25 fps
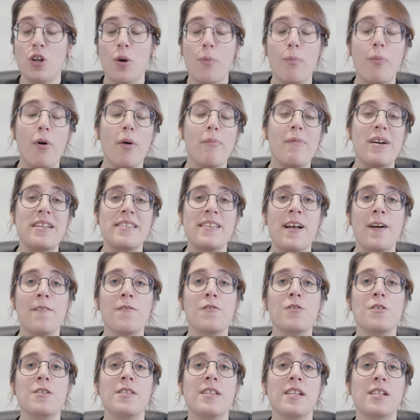put myself
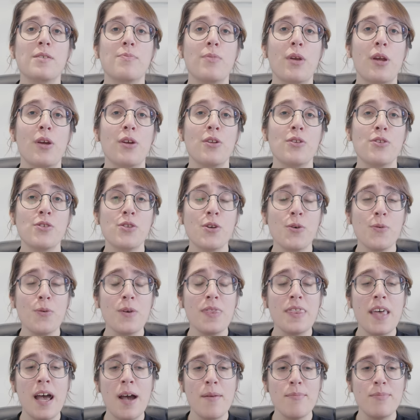through this experience. So
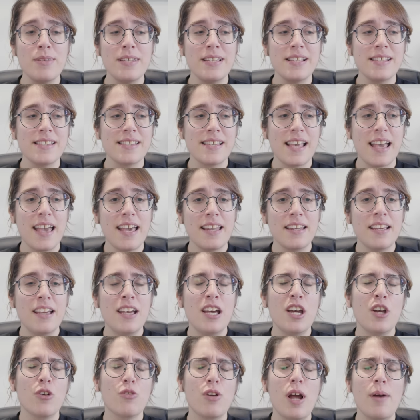with that being said,
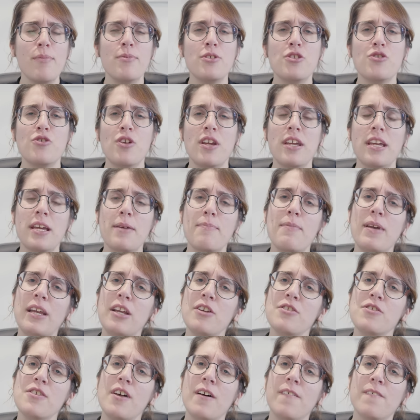grab a drink, make
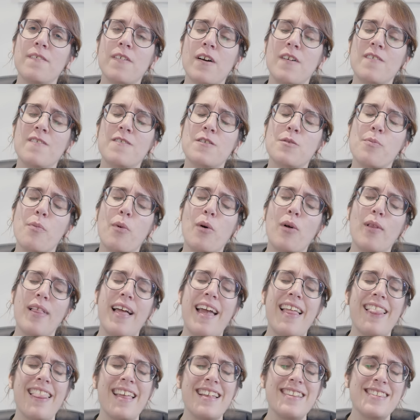yourself comfortable,
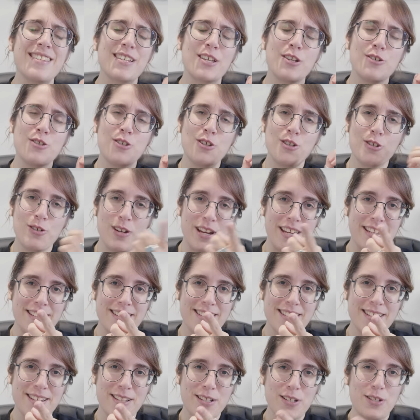and let's go
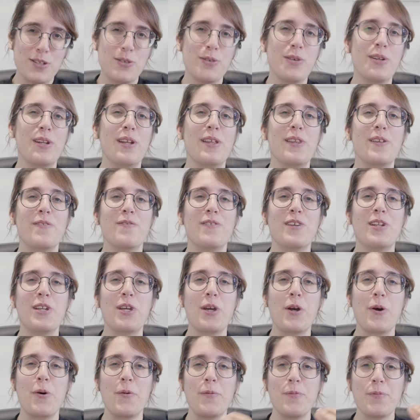straight to another
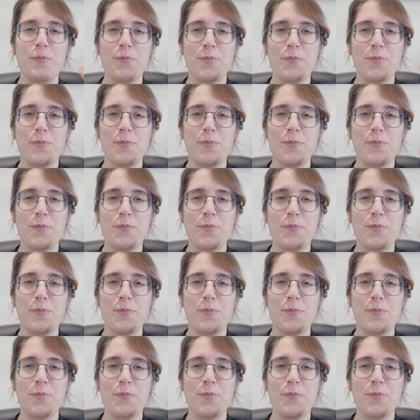video.